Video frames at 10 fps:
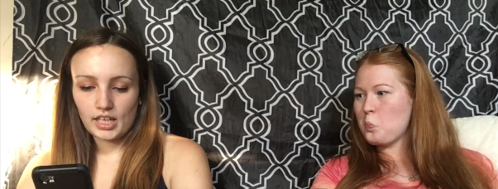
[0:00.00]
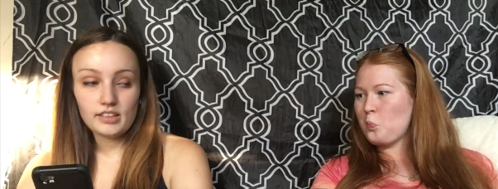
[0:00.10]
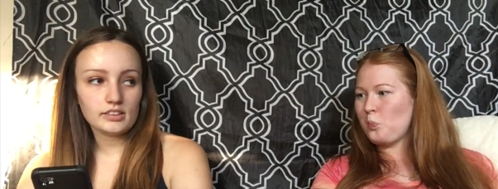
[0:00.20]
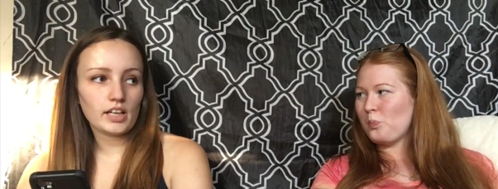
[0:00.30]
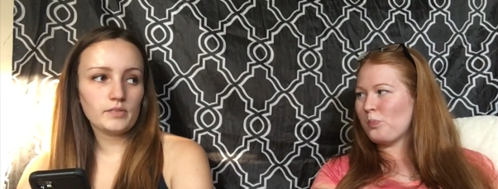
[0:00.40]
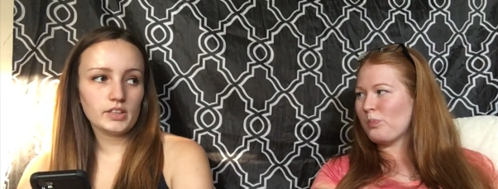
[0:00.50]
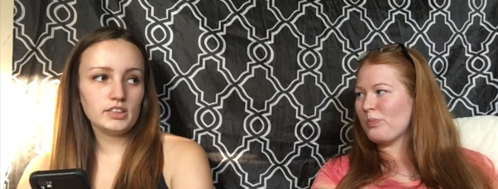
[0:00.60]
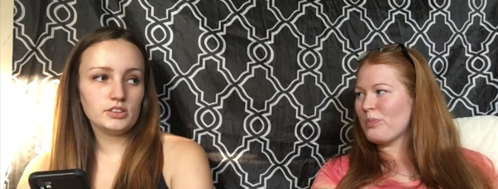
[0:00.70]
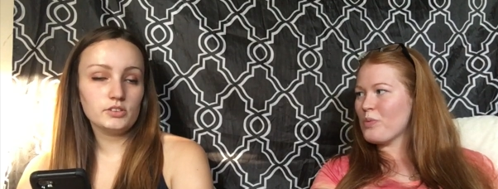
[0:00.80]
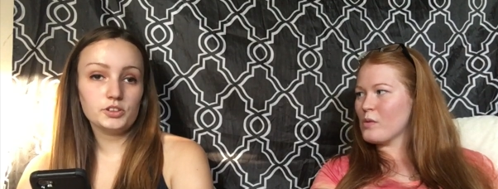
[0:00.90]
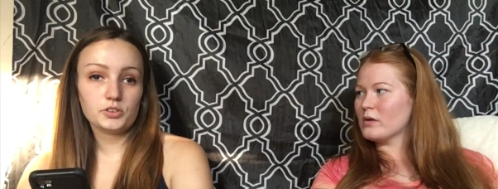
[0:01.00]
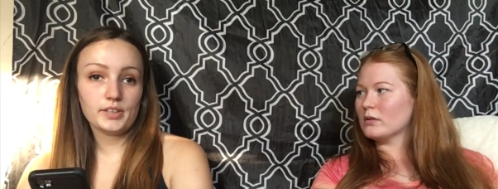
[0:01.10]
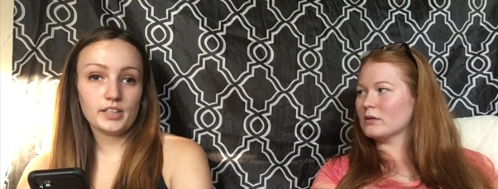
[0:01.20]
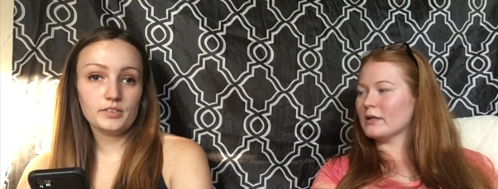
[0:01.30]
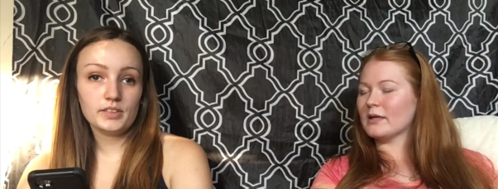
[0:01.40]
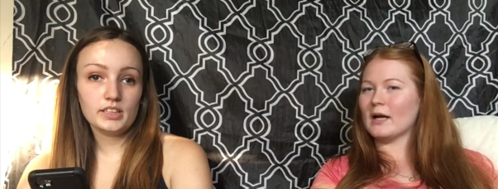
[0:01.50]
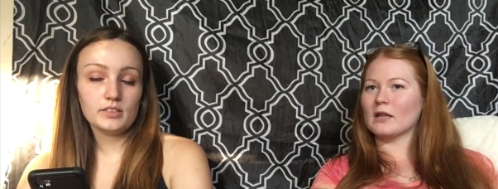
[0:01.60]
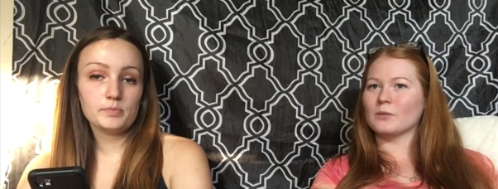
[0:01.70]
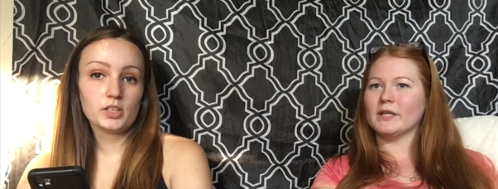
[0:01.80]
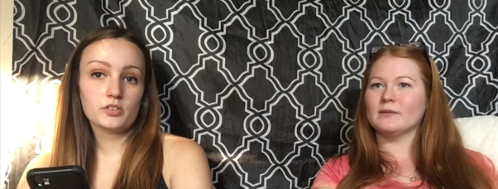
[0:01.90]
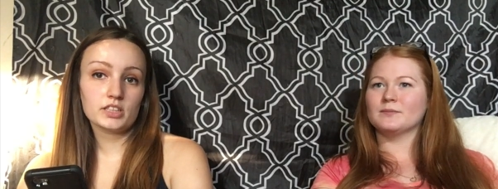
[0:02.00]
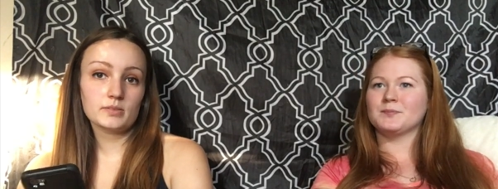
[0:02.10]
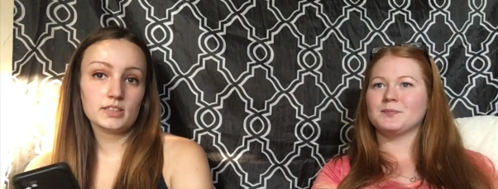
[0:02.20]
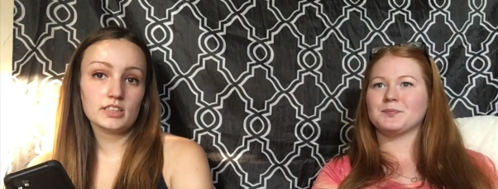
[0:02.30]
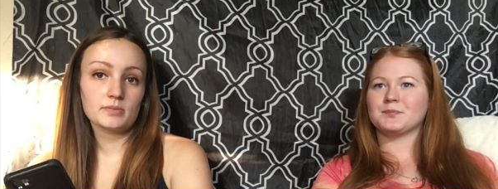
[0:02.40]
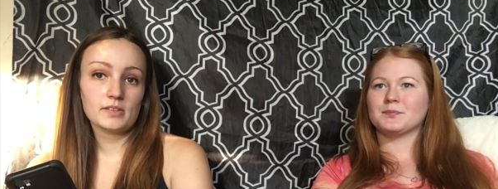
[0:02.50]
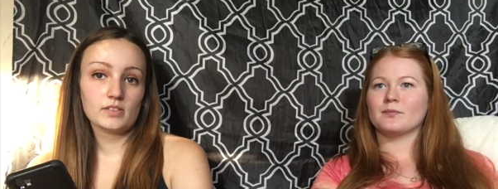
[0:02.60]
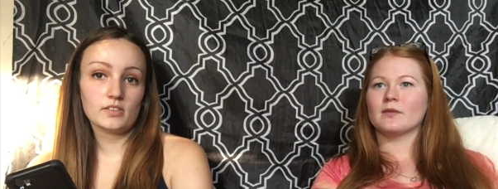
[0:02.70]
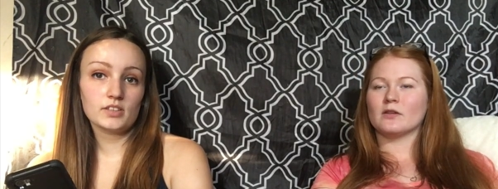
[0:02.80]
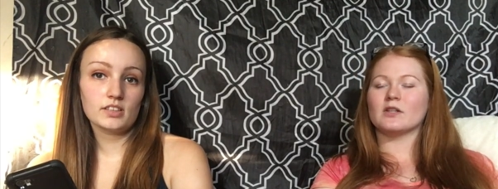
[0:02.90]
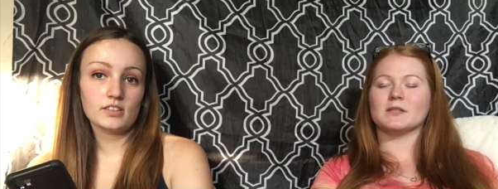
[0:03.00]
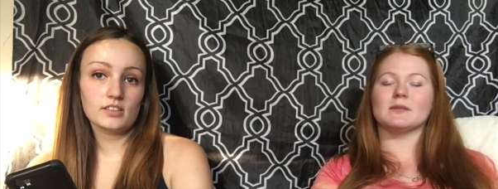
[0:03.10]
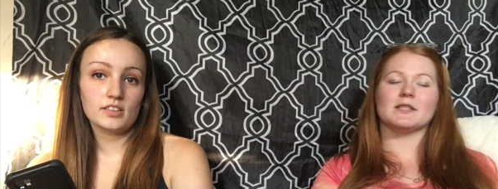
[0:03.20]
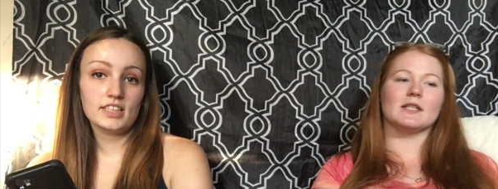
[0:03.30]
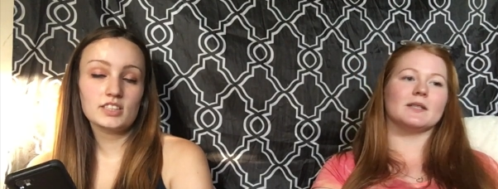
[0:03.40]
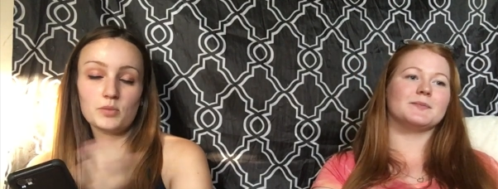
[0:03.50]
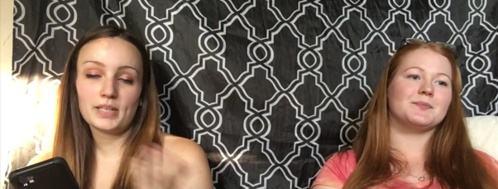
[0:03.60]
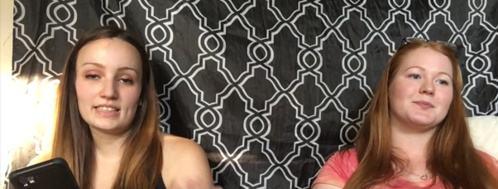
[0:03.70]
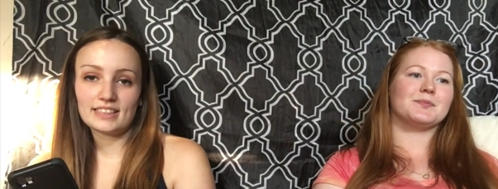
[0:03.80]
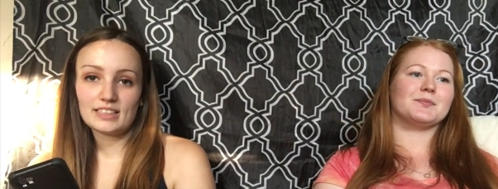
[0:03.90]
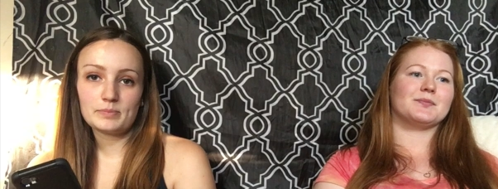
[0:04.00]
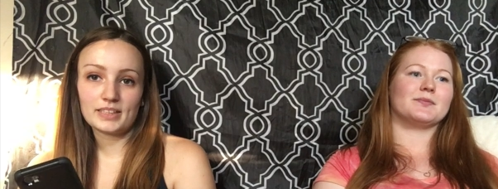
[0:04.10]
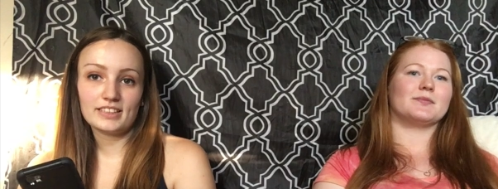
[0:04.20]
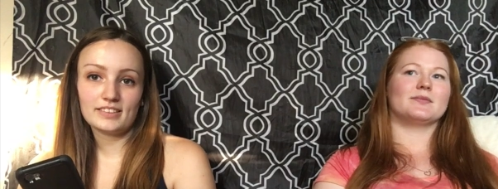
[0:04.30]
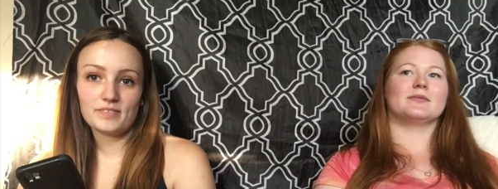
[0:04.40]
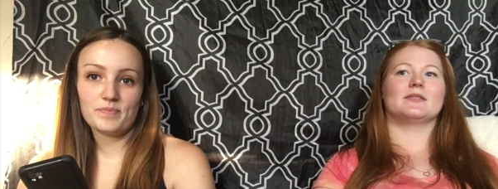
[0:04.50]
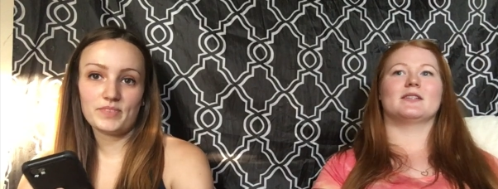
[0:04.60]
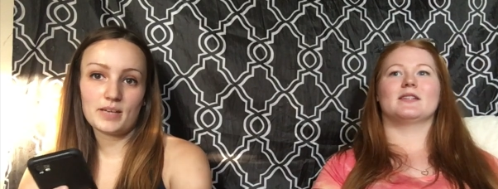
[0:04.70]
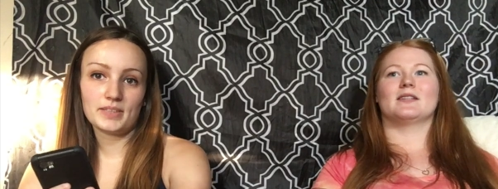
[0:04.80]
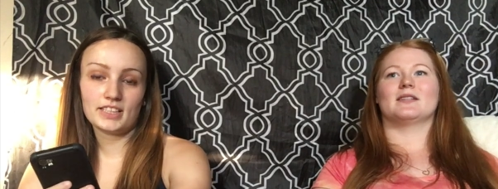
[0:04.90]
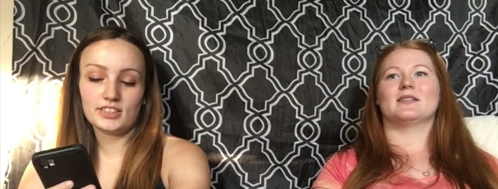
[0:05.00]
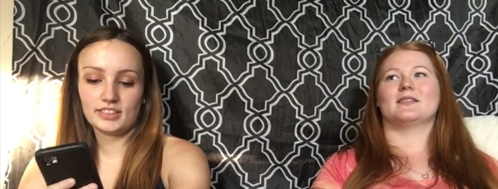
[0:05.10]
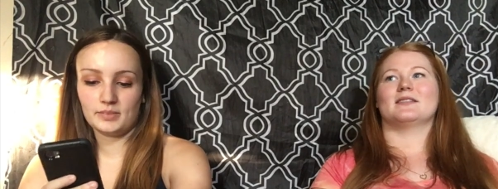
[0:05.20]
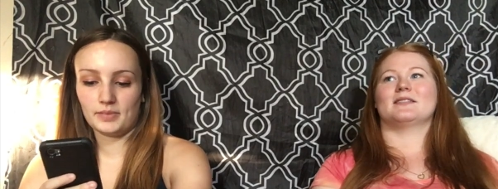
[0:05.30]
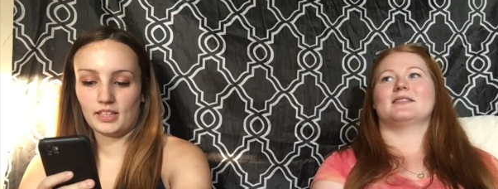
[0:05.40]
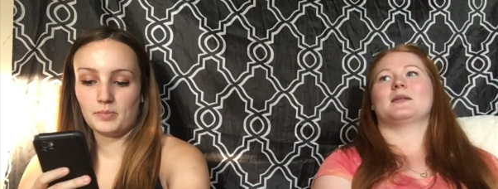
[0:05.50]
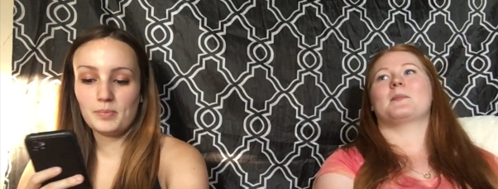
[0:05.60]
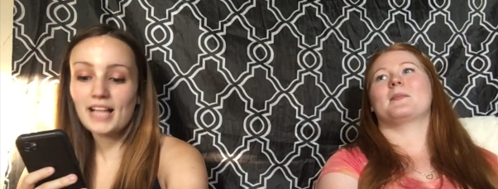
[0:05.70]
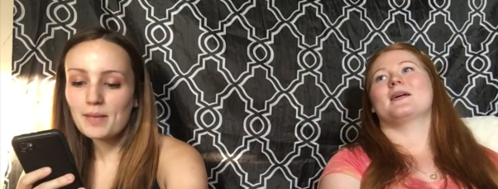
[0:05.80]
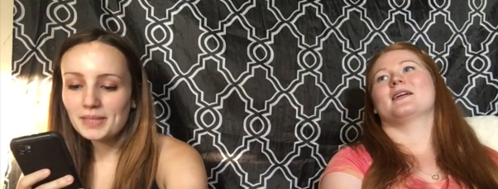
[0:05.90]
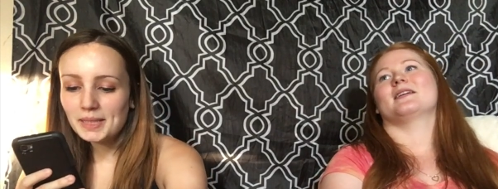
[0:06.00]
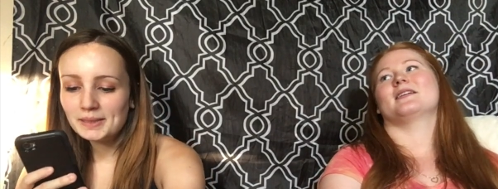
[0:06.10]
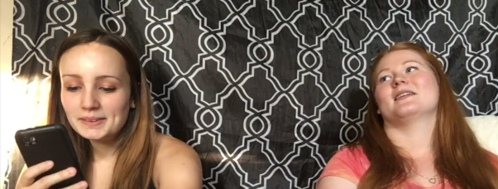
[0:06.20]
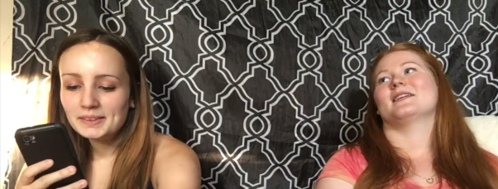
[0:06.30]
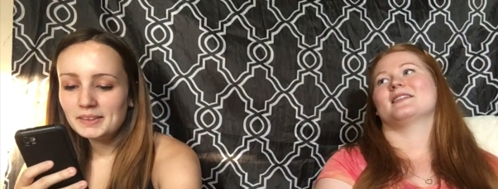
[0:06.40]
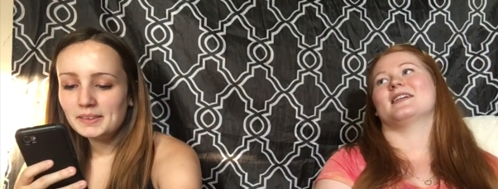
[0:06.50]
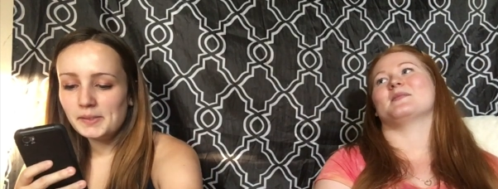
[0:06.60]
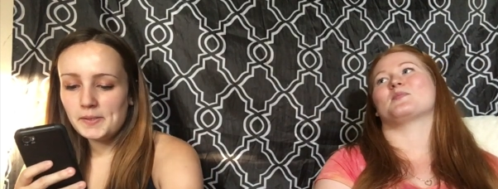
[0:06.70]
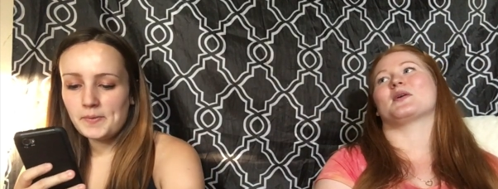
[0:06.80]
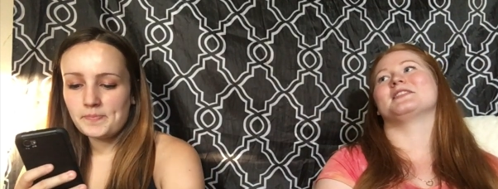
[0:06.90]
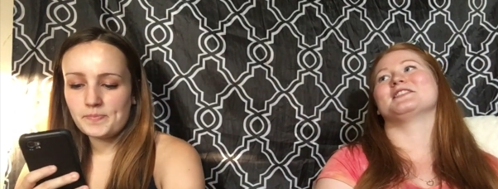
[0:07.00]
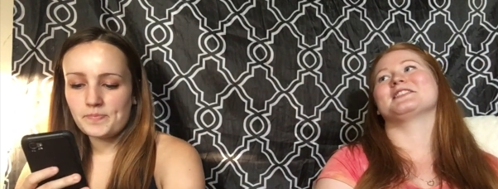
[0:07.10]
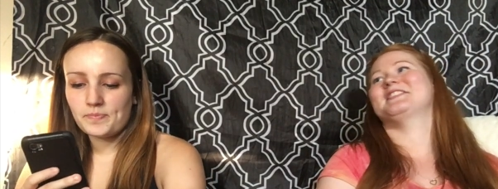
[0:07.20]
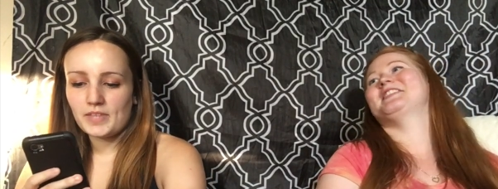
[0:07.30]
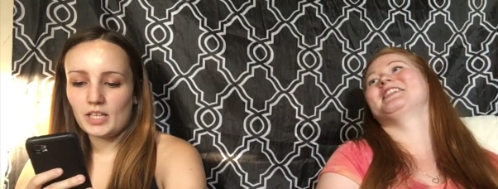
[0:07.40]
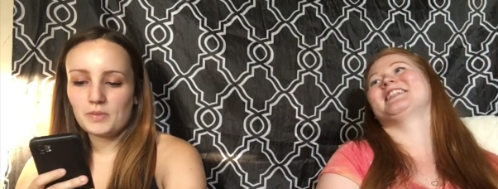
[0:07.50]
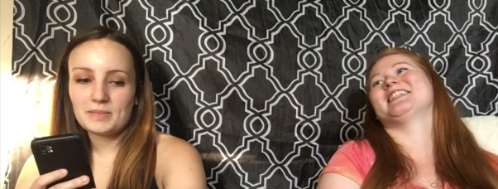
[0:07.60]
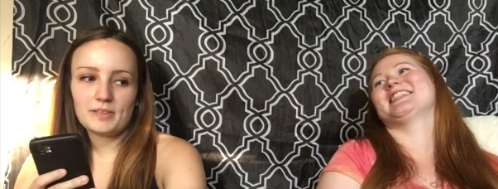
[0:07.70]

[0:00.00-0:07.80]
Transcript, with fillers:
Speaker 1: like it. I, I really do enjoy Halloween, Halloween, but Christmas is my favorite. Christmas, yeah. It's so basic, but I mean, I just like making people happy. Getting presents. what's